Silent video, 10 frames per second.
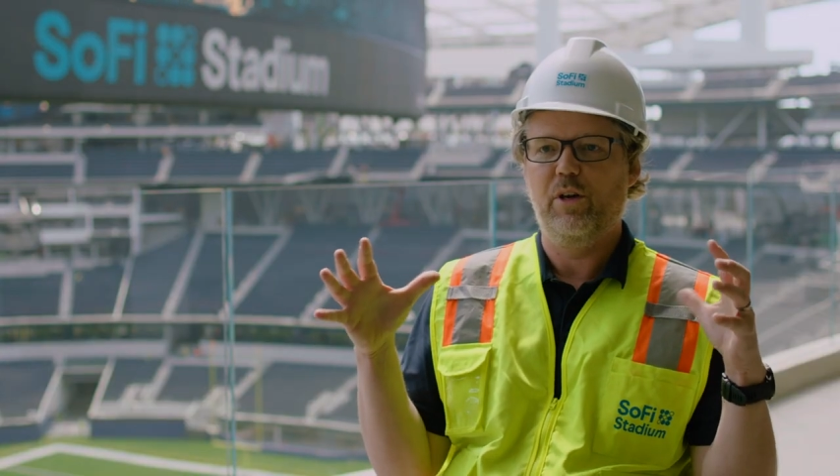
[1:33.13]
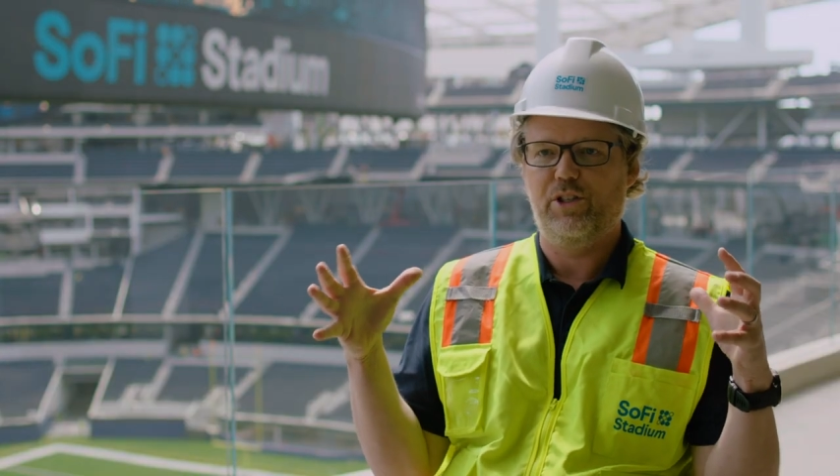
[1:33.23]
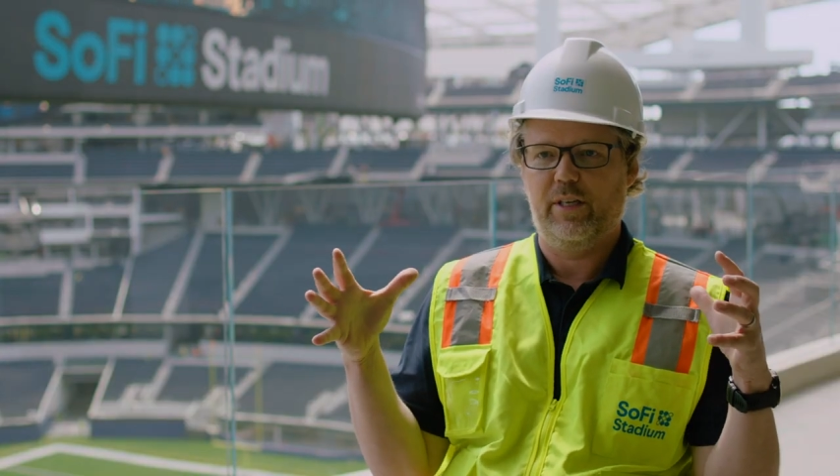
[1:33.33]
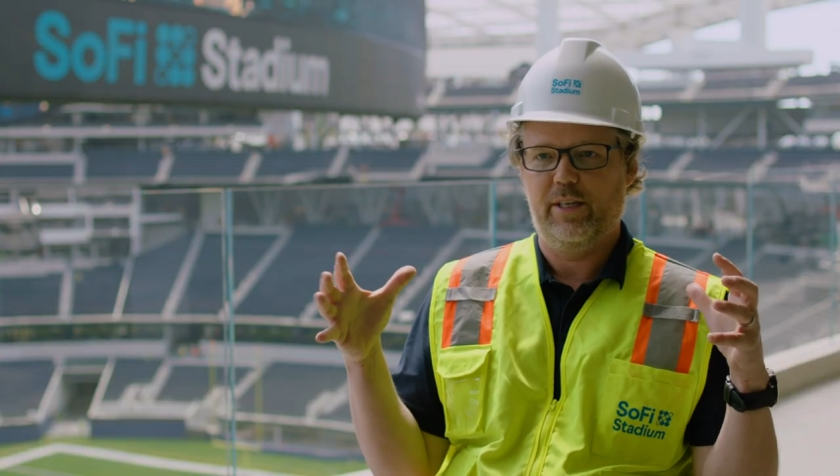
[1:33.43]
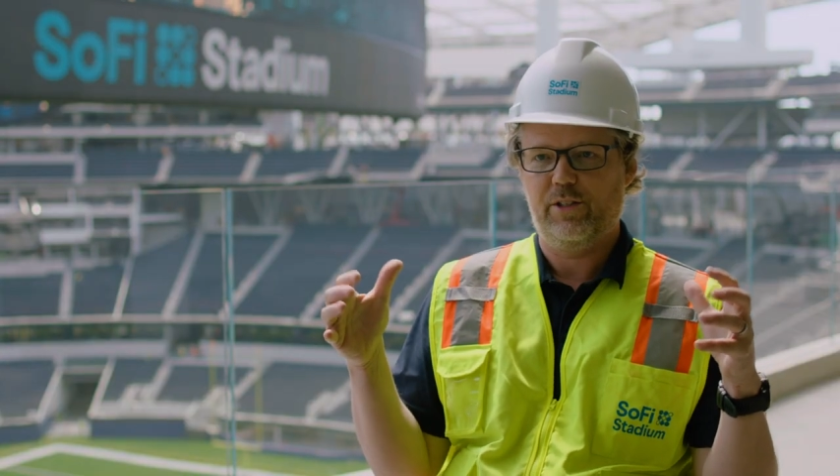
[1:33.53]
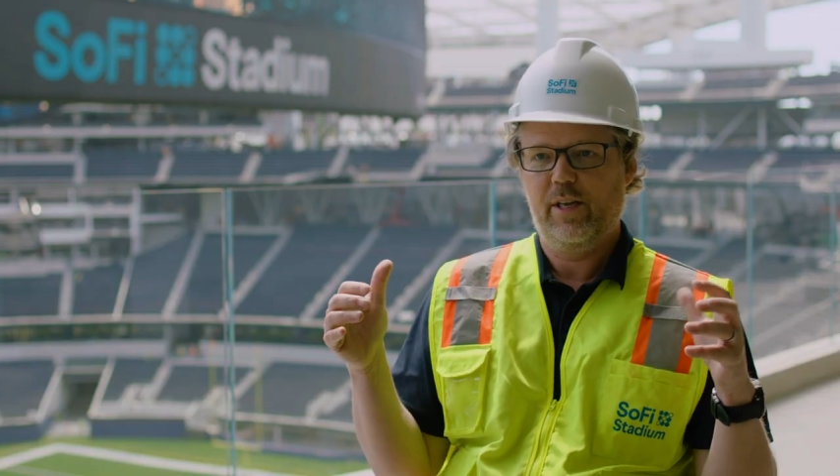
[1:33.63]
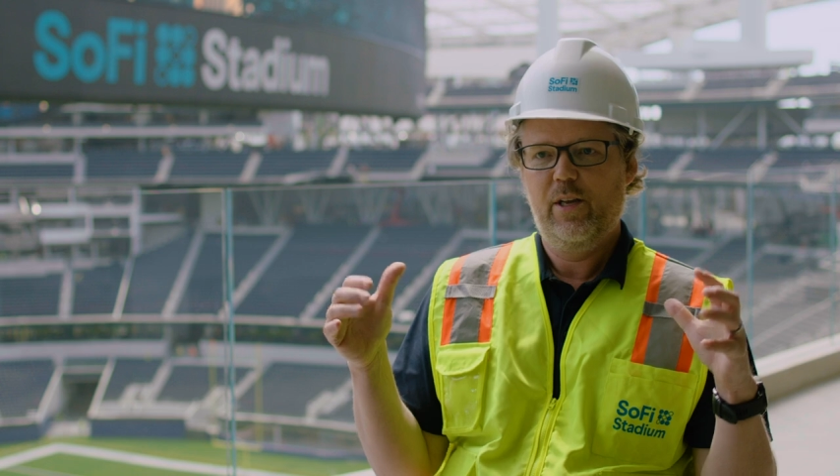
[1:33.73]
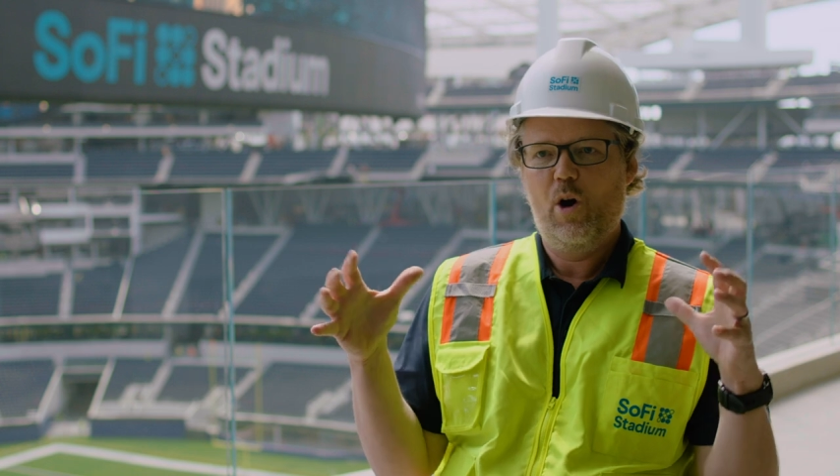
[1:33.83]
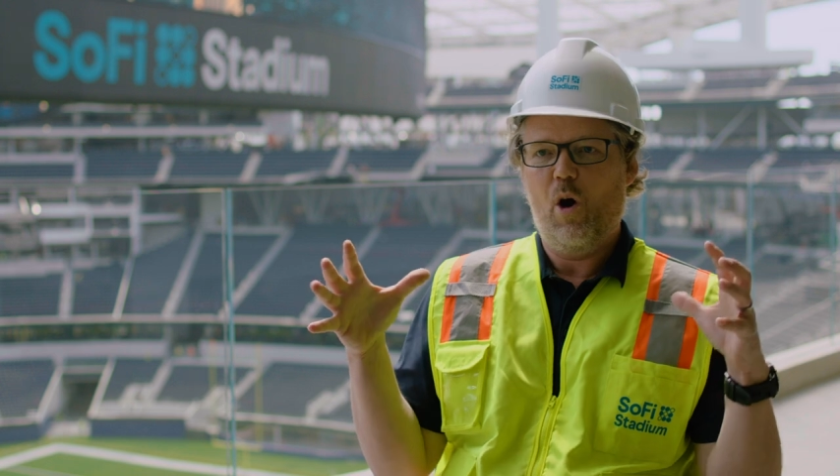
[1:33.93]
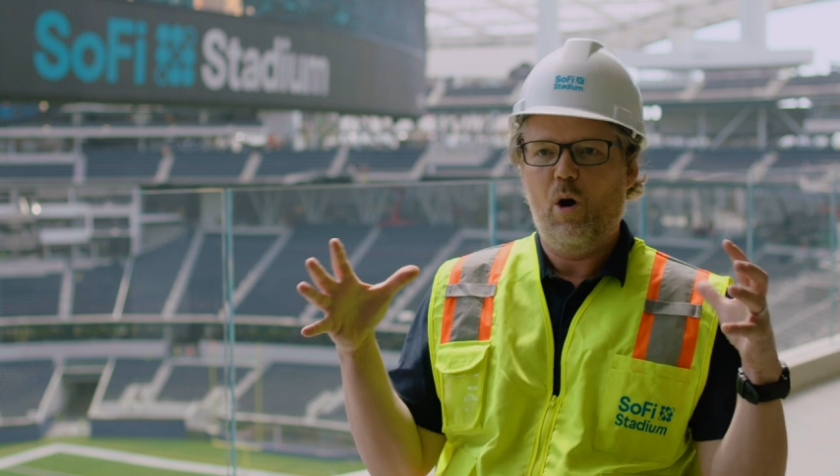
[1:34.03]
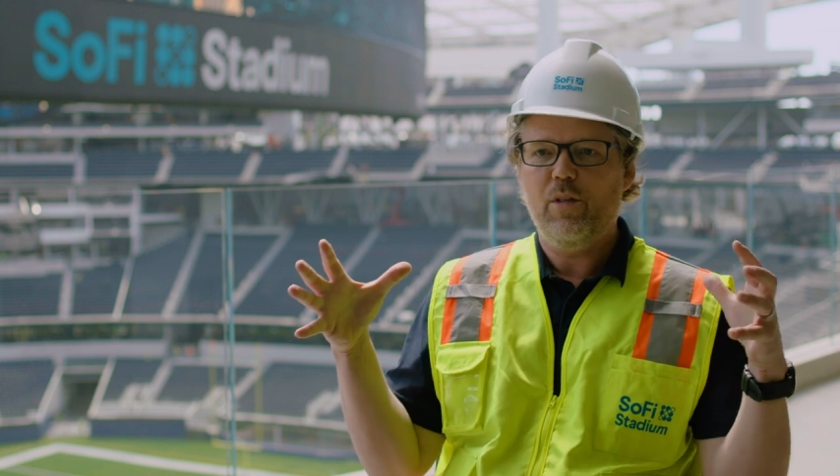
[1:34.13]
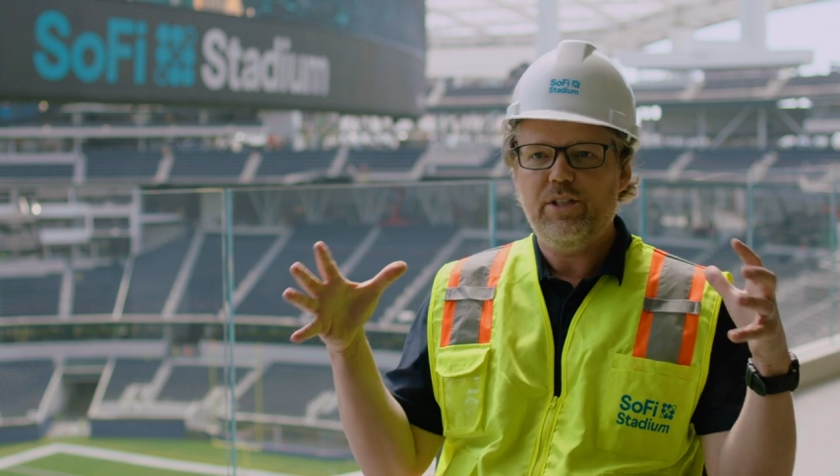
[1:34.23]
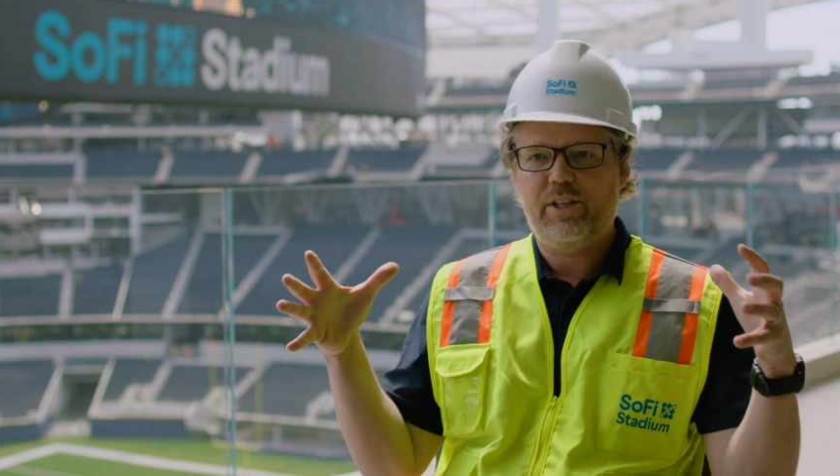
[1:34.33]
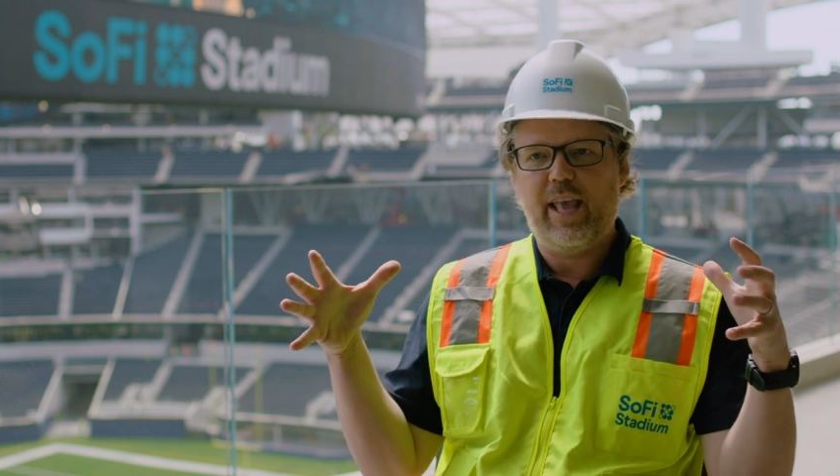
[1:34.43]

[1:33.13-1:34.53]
Which is all this